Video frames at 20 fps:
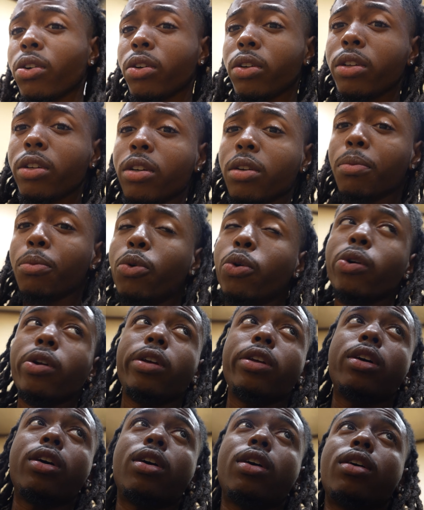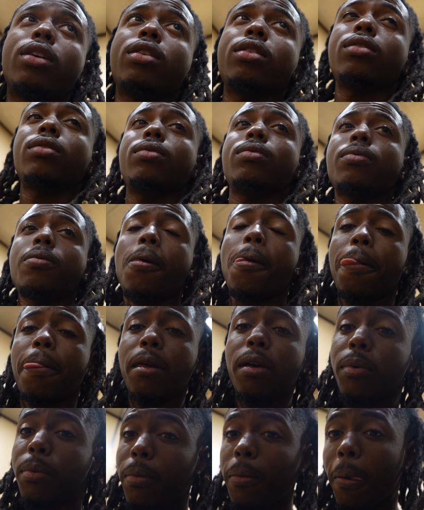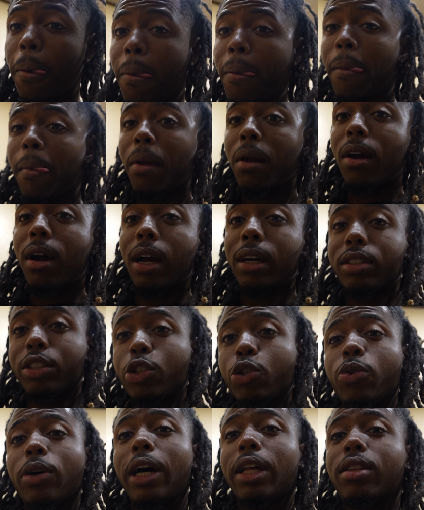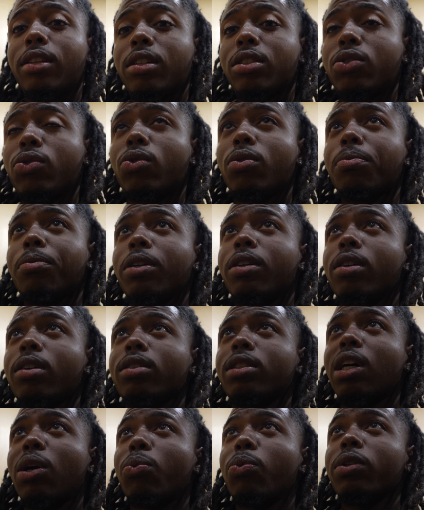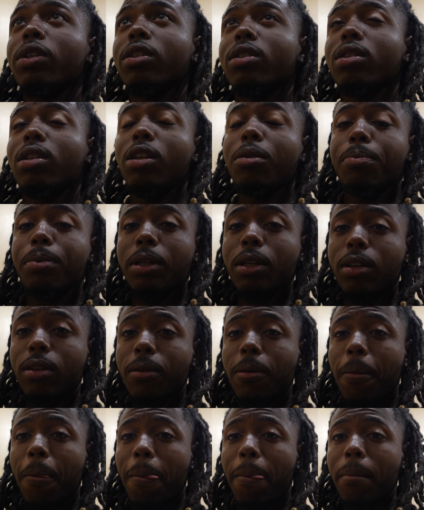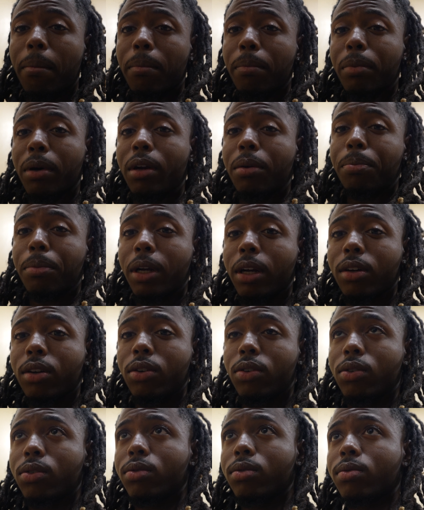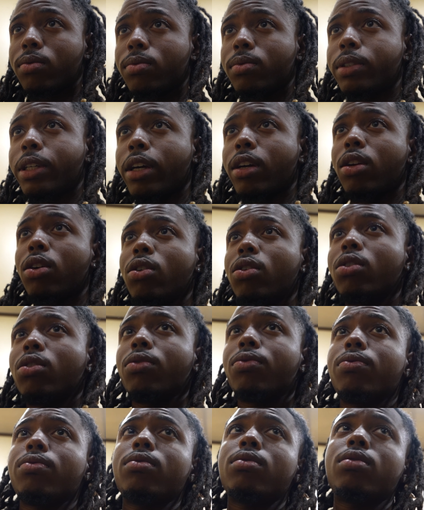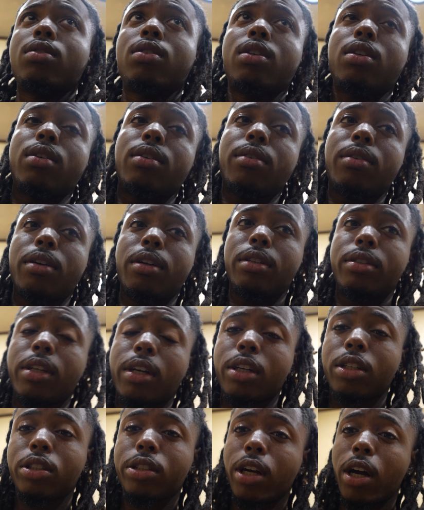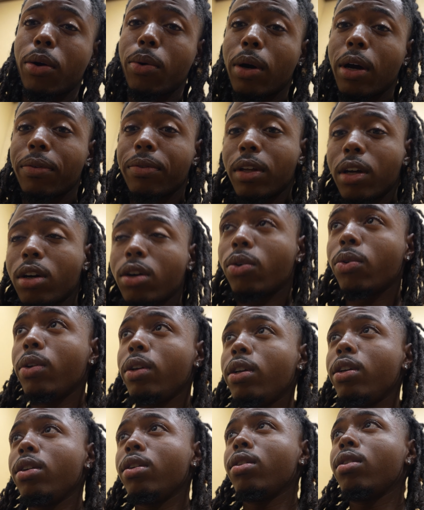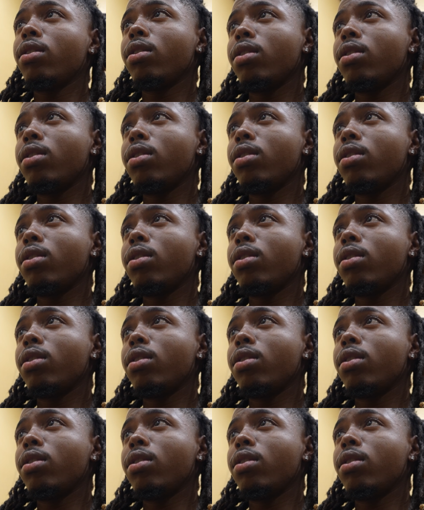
early in the morning, y'all. Uh, I still got this on because I went to sleep in it, but I'm about to go take it off. Take a shower after I go eat.